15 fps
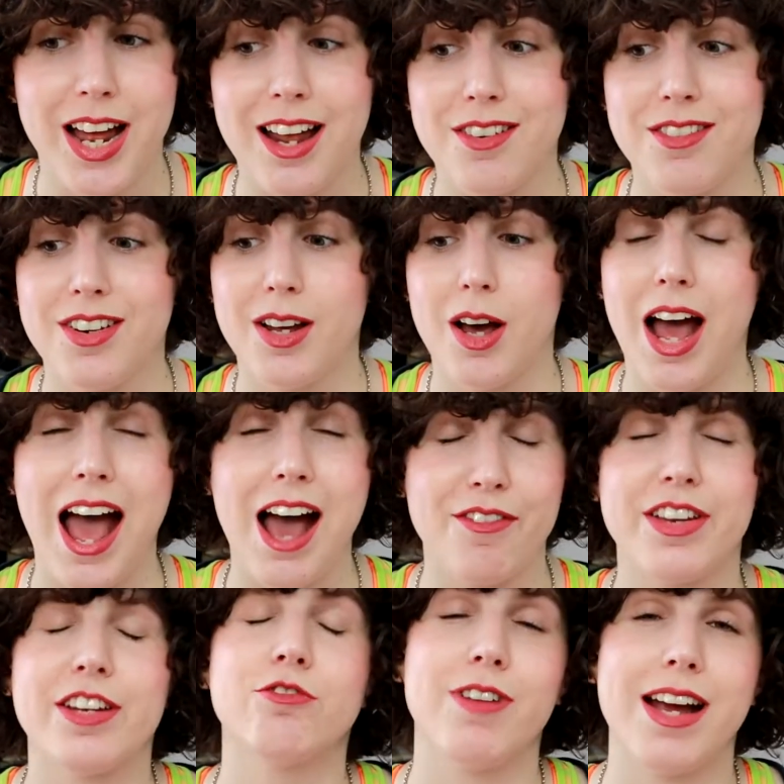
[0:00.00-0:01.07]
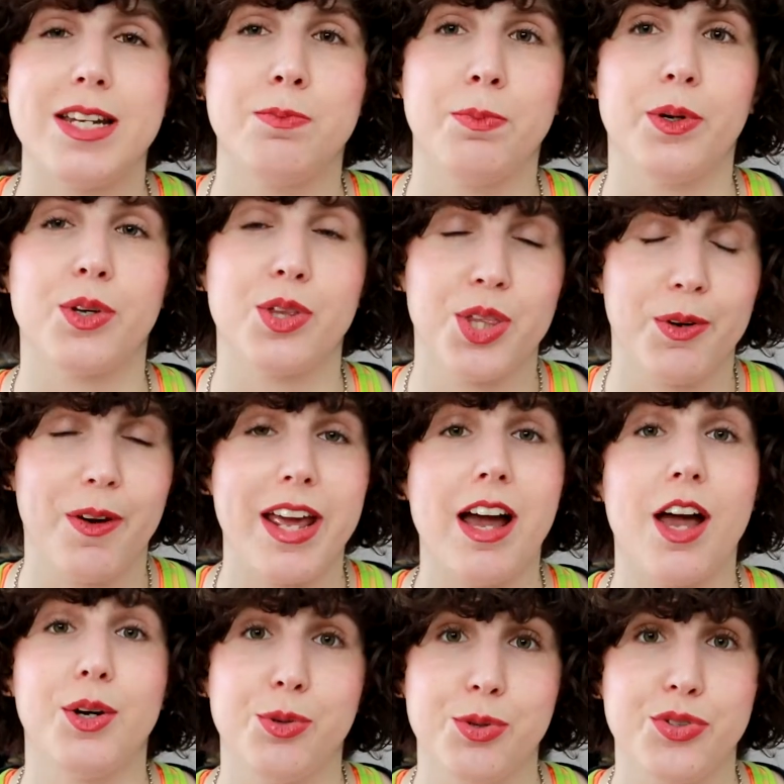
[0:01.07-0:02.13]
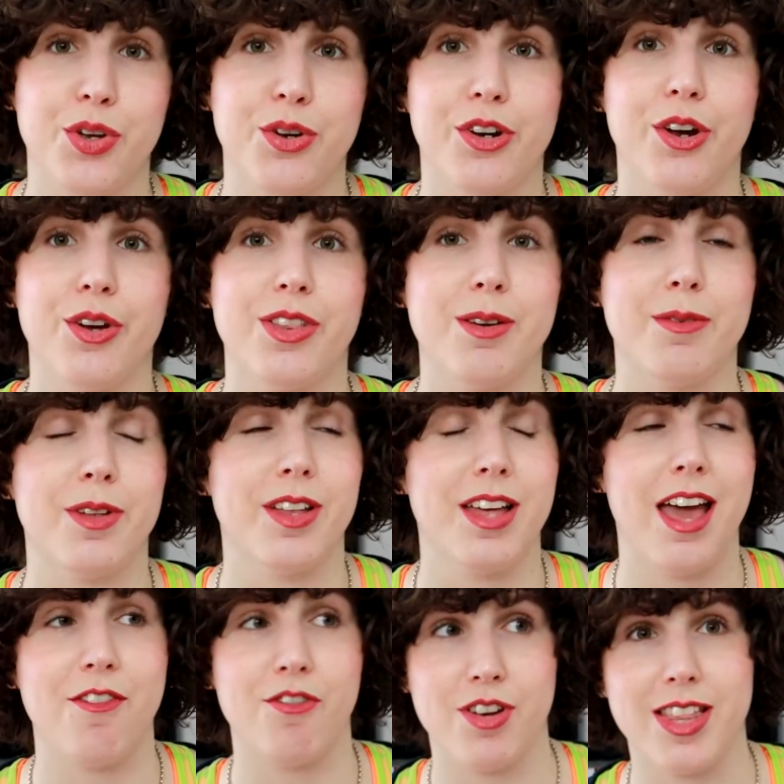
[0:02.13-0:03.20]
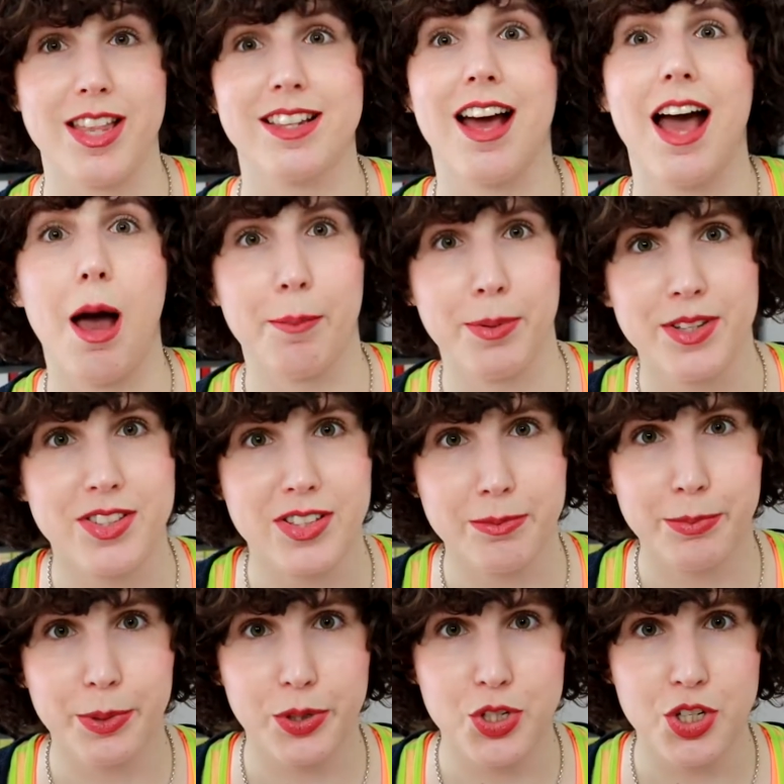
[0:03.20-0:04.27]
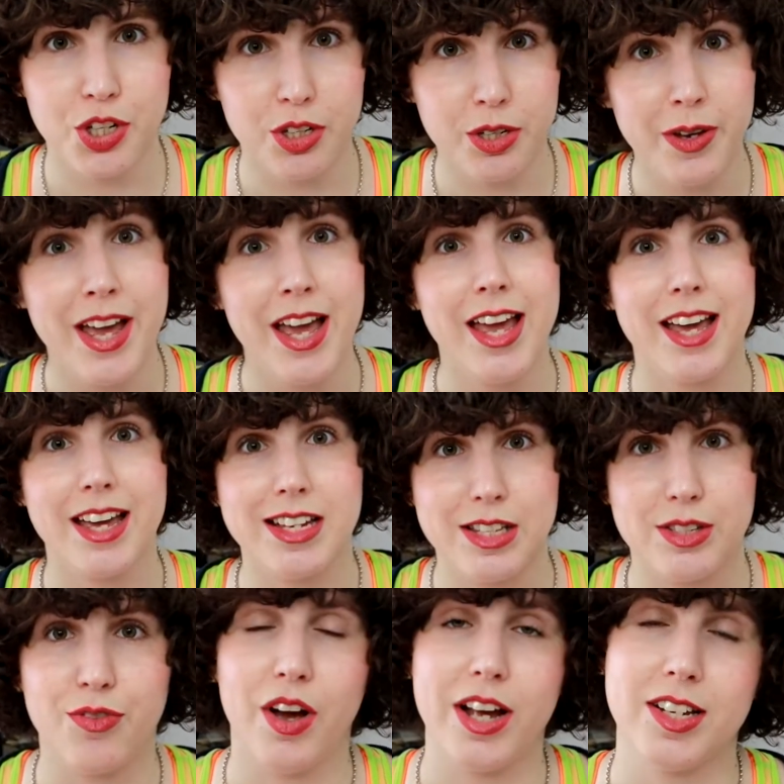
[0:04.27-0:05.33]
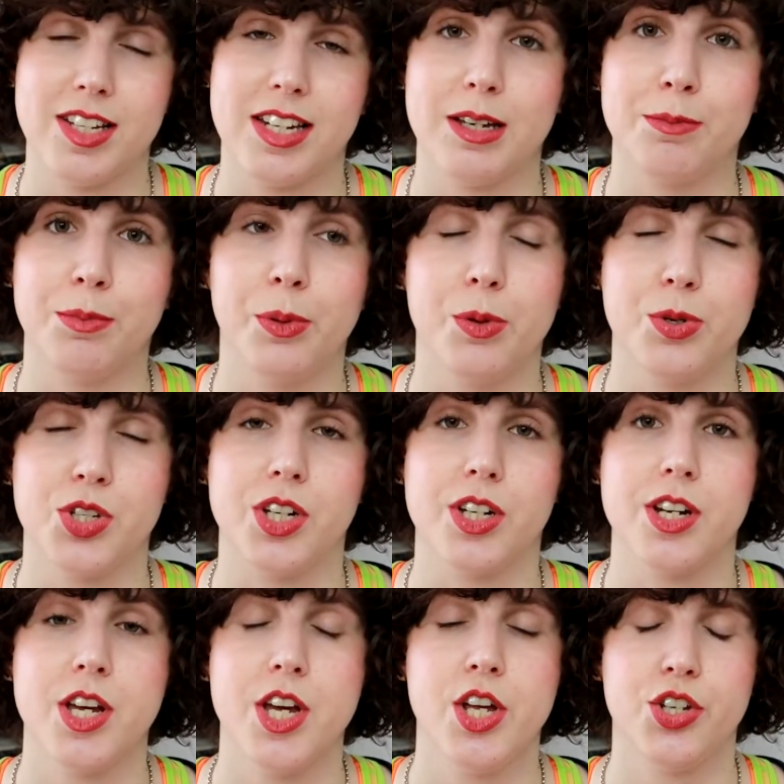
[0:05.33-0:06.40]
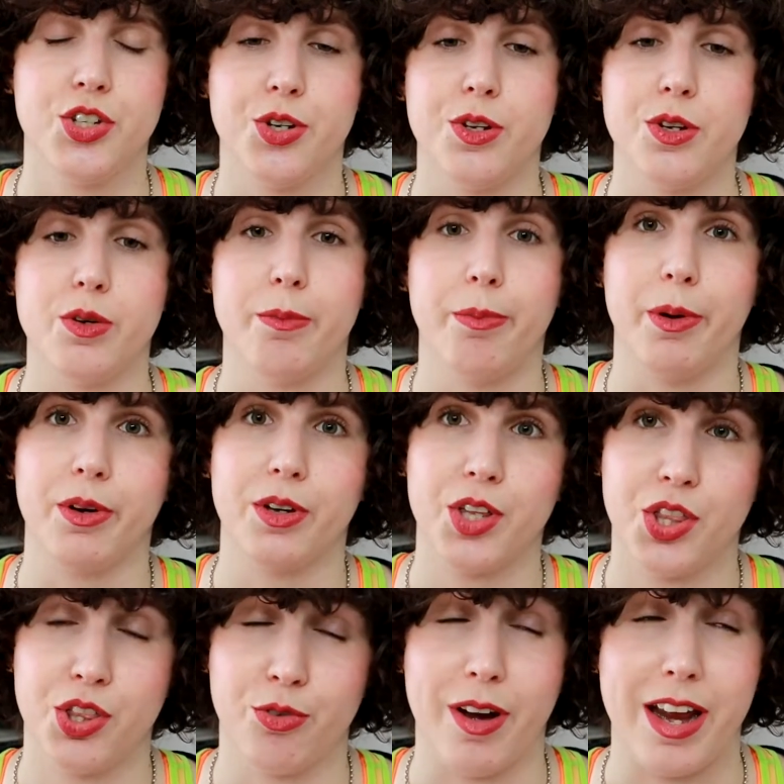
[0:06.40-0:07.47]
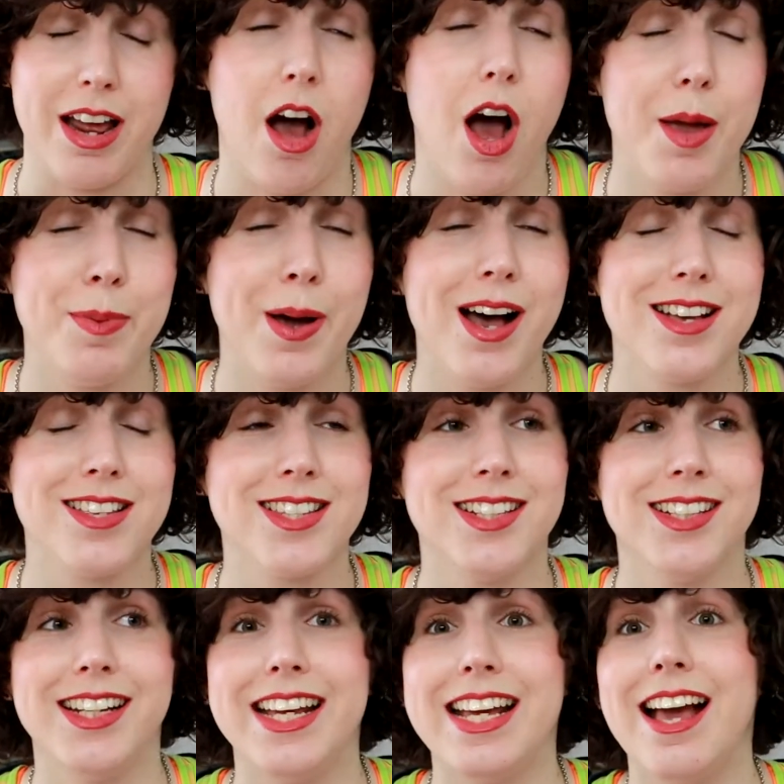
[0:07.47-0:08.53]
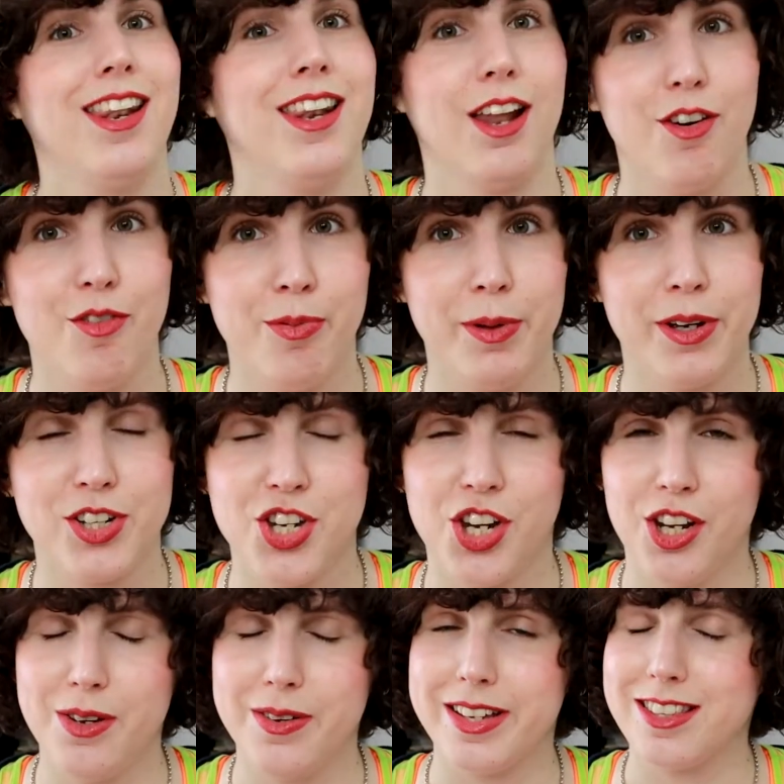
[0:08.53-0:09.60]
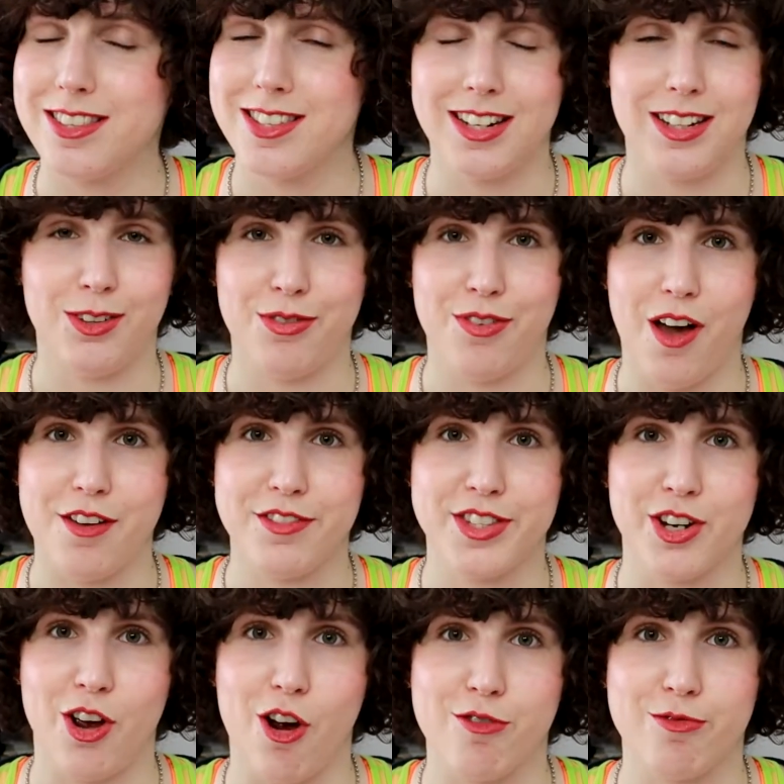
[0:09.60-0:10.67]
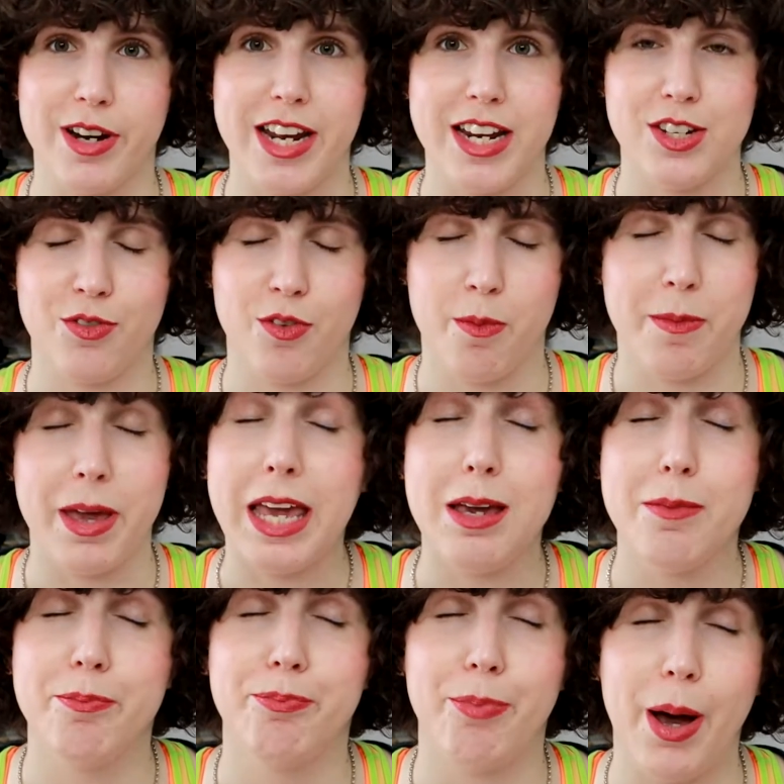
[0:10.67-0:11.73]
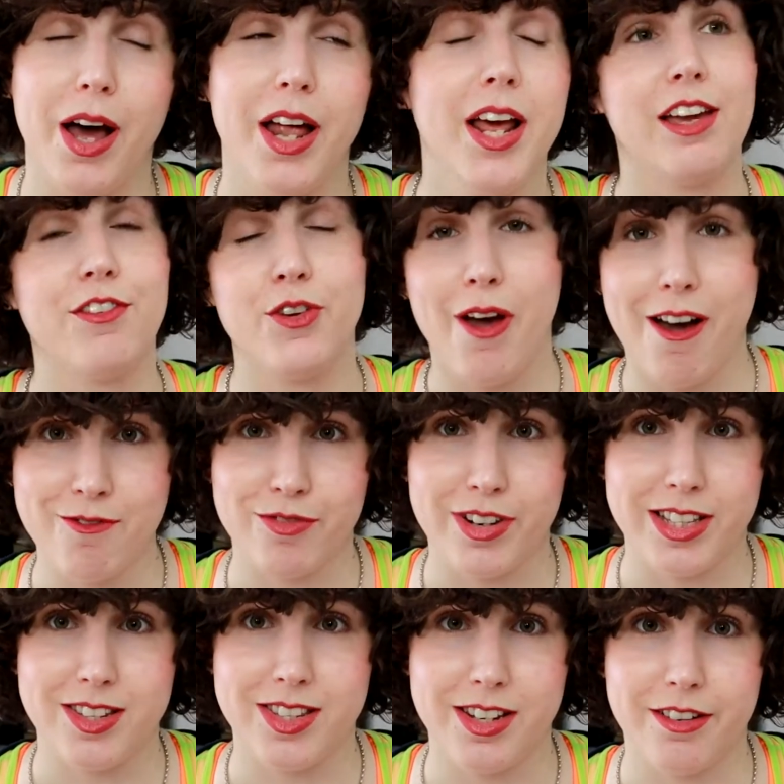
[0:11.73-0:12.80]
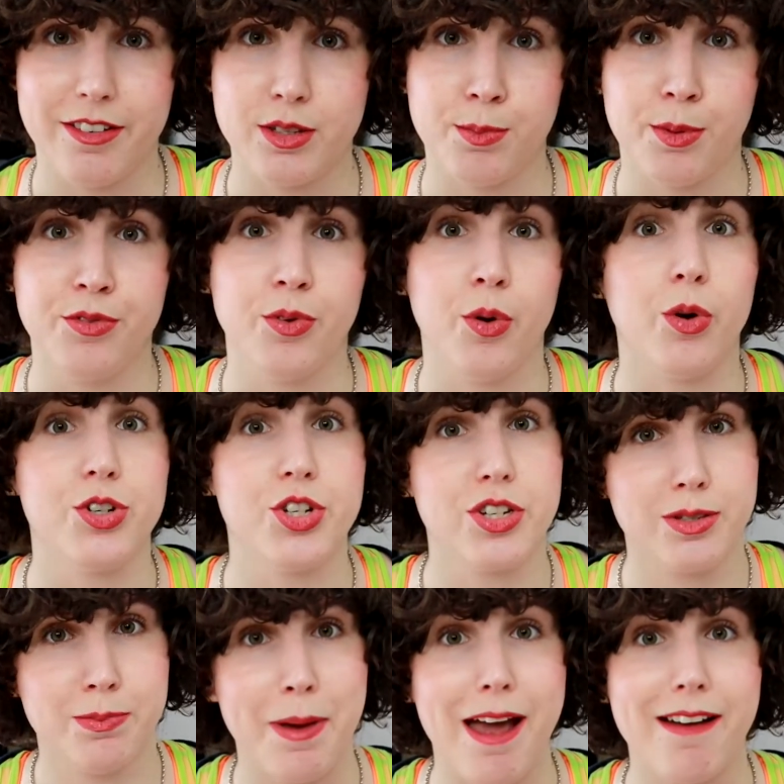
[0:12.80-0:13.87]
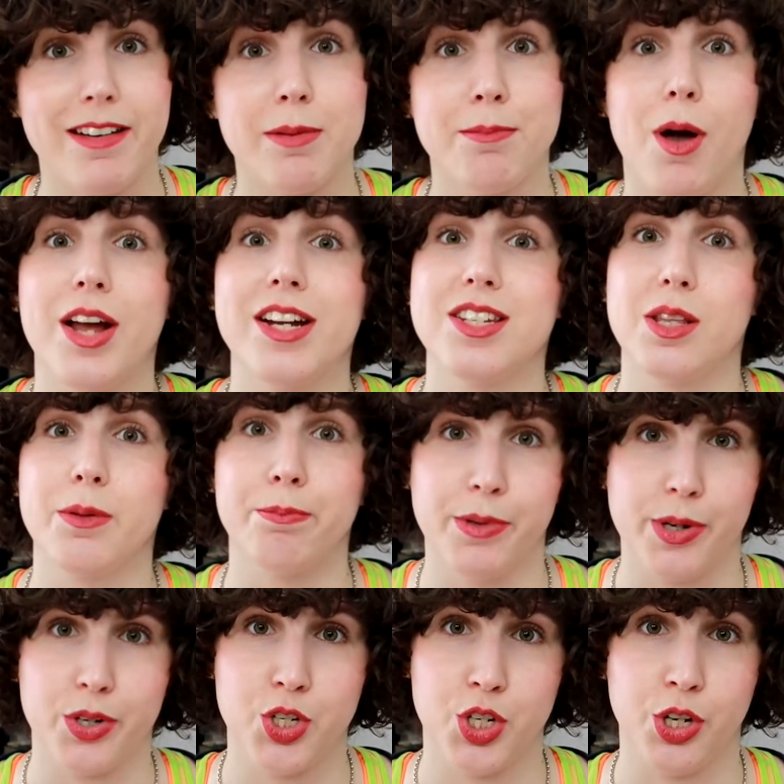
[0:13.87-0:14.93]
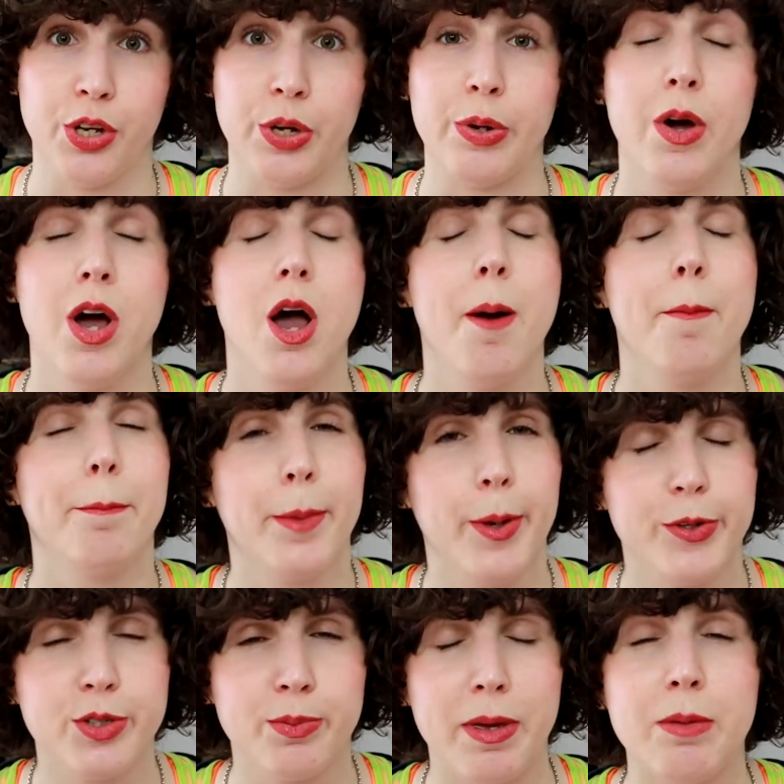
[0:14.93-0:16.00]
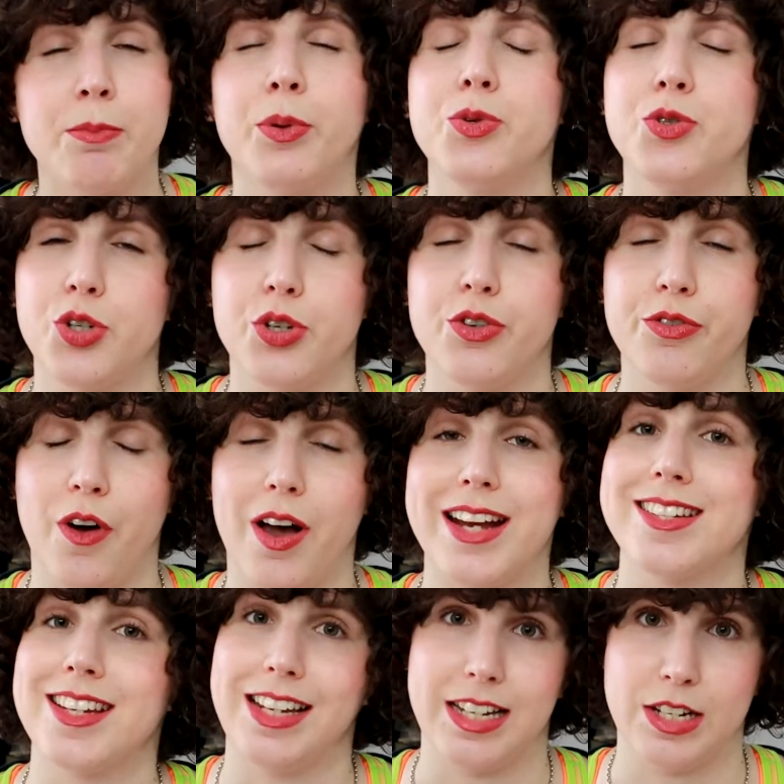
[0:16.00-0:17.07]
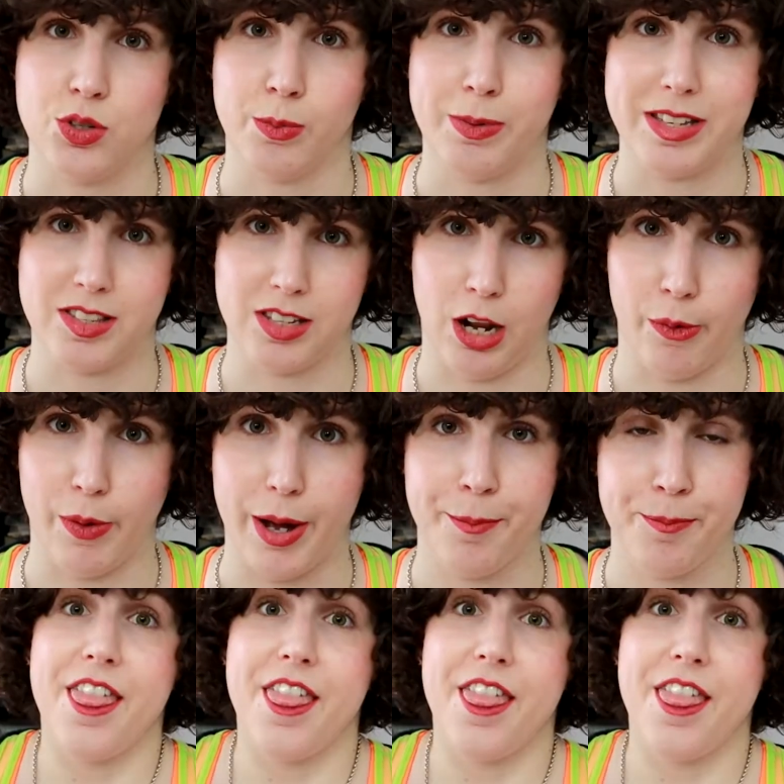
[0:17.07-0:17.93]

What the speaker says: And having read Book 3, I also know that everything that happens in Book 2 is vitally important to Book 3. I personally love Book 2, it's still a 5-star read for me, but if you haven't read the series before, just bear in mind that Book 2, most people do find a little bit slower.